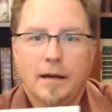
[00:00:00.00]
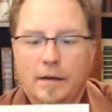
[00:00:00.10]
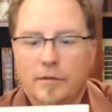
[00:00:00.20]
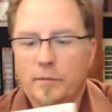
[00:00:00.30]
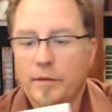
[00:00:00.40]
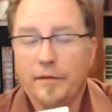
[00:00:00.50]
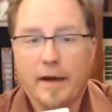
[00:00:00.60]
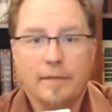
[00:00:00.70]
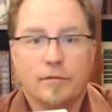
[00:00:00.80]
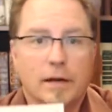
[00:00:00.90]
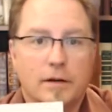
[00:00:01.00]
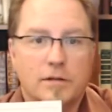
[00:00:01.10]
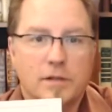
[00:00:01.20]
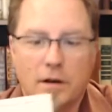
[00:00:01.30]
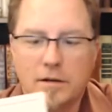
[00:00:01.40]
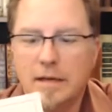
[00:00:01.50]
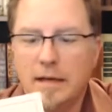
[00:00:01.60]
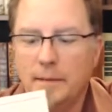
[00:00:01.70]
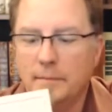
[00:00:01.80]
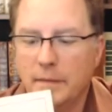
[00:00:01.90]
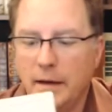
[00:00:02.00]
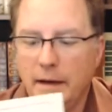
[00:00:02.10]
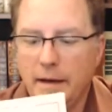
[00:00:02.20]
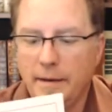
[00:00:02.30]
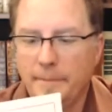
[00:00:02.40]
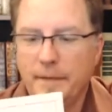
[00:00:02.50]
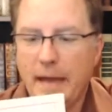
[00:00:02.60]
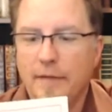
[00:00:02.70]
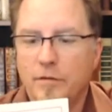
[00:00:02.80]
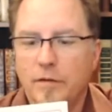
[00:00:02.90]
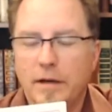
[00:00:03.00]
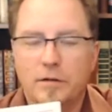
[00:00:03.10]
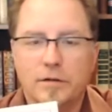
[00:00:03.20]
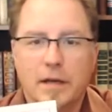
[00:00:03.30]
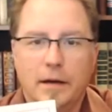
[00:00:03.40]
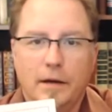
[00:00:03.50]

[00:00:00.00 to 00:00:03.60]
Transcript: from the five readers on our team, um, avid readers,